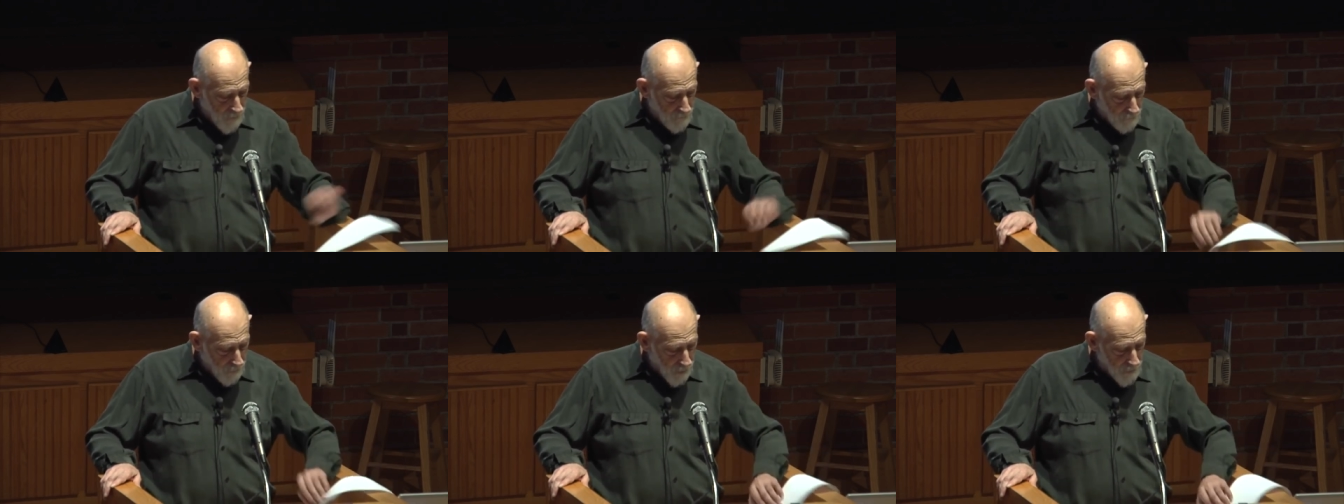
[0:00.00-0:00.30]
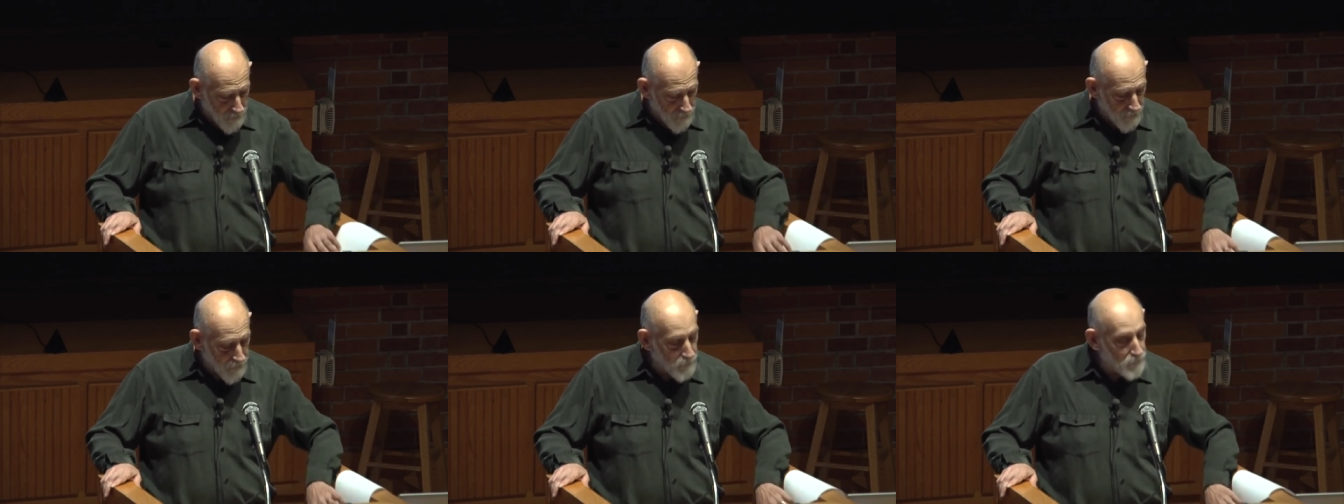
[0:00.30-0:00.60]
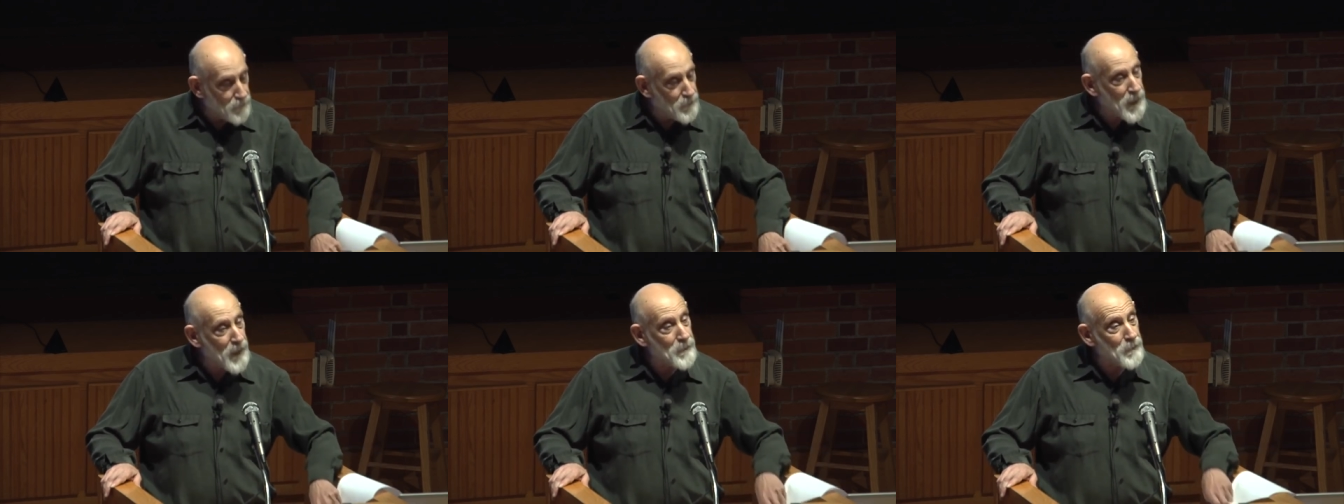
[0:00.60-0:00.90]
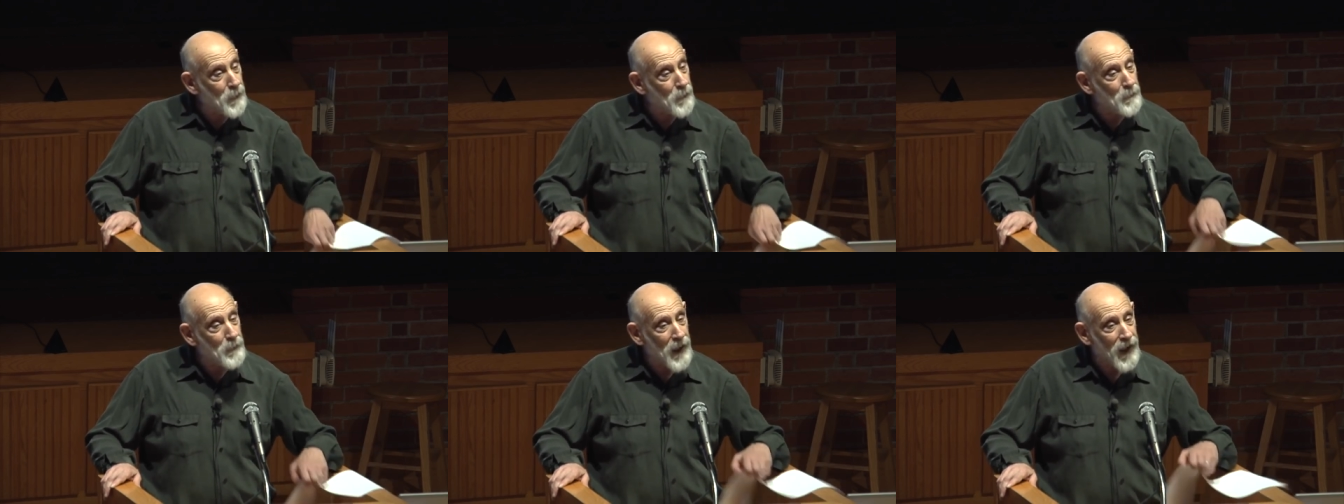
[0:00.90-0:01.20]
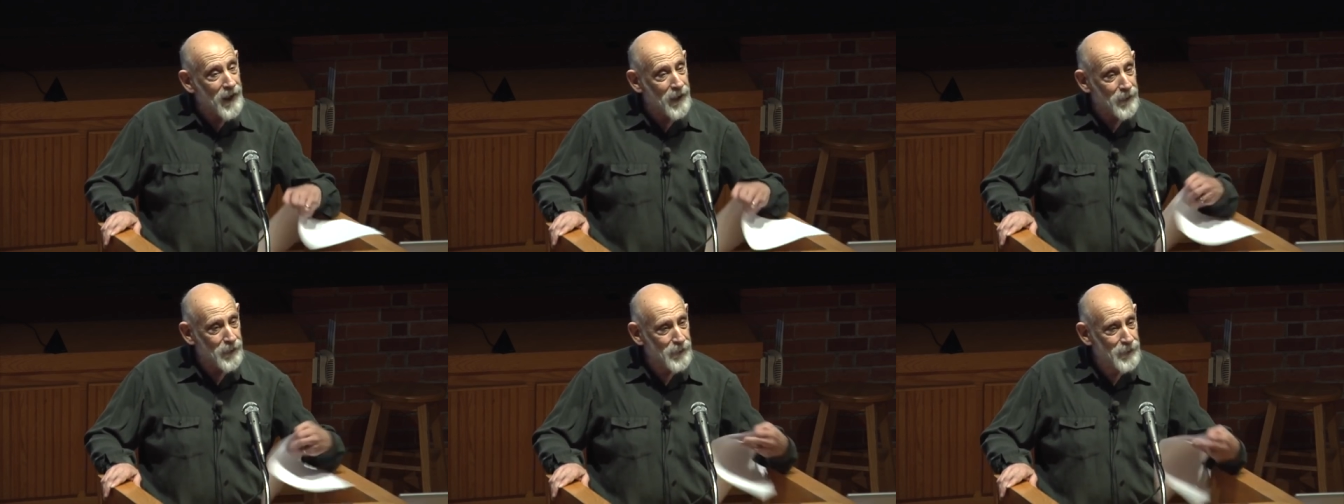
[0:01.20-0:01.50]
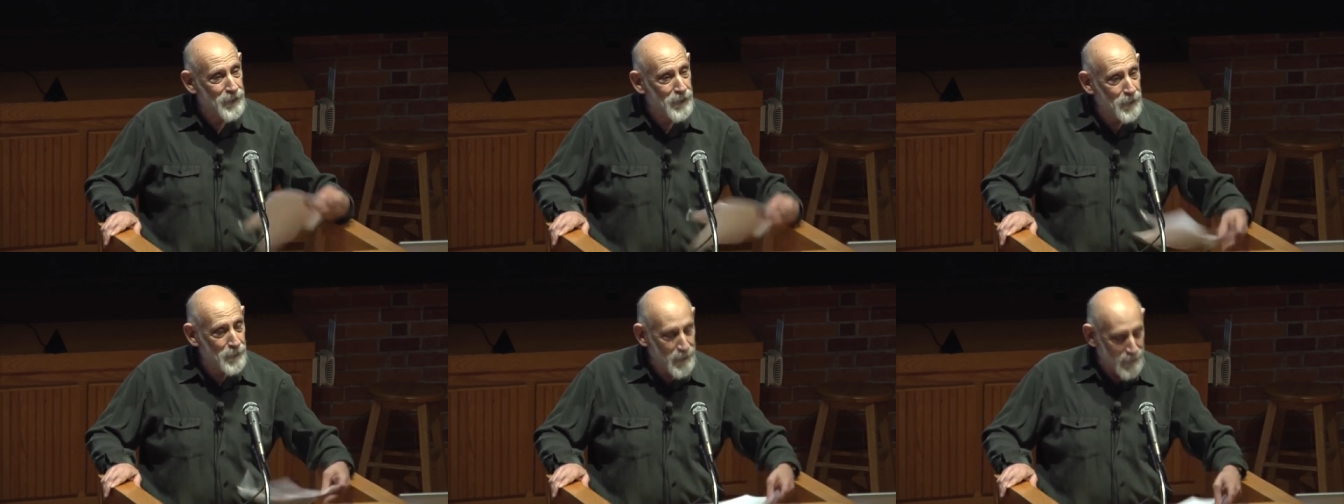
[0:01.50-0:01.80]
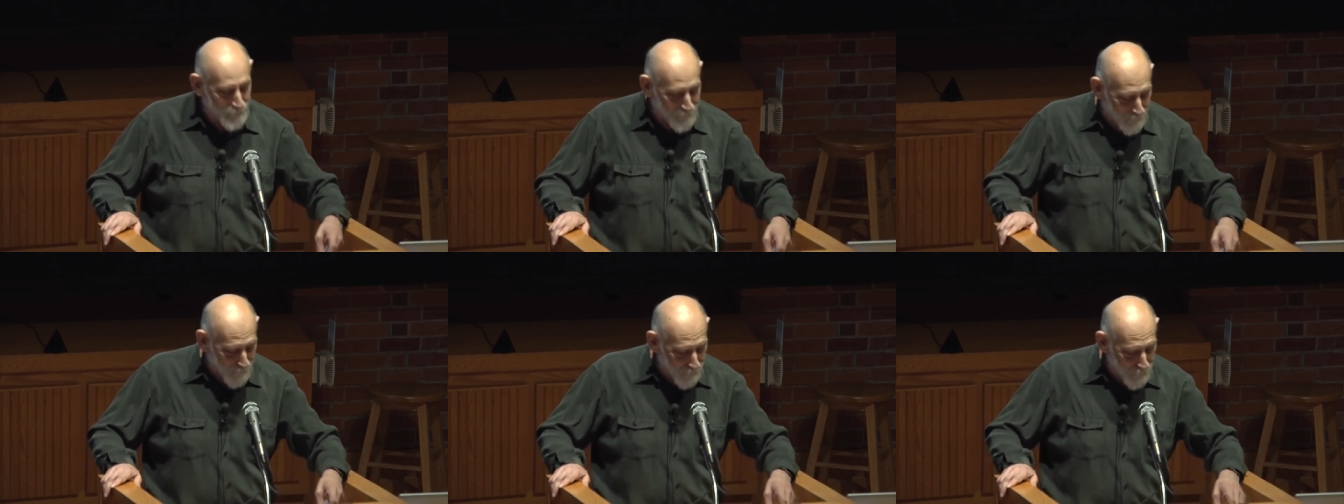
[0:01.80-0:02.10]
But be prepared to
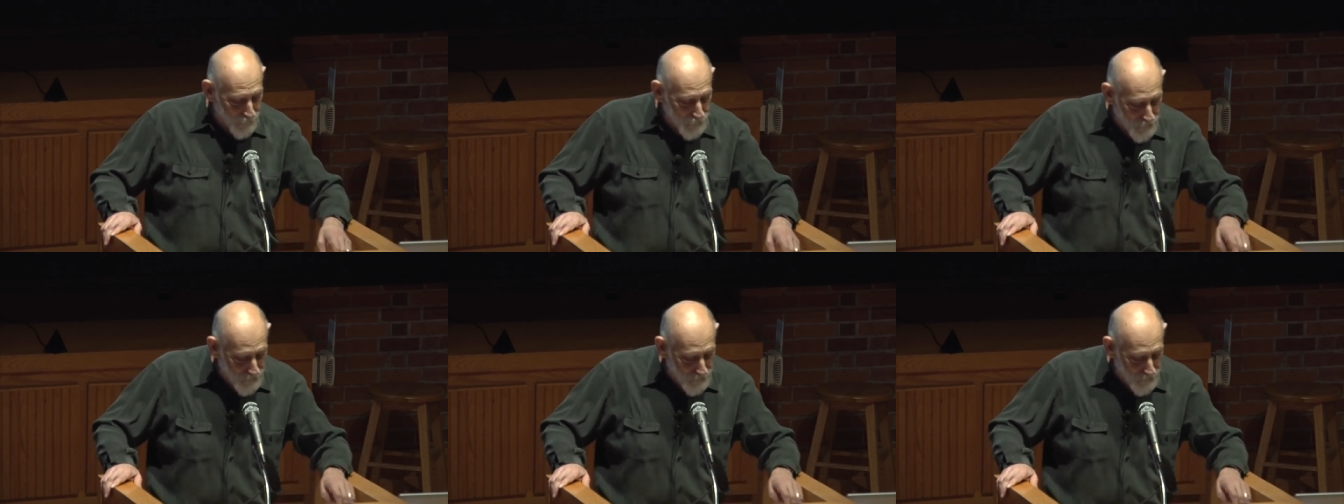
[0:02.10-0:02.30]
be very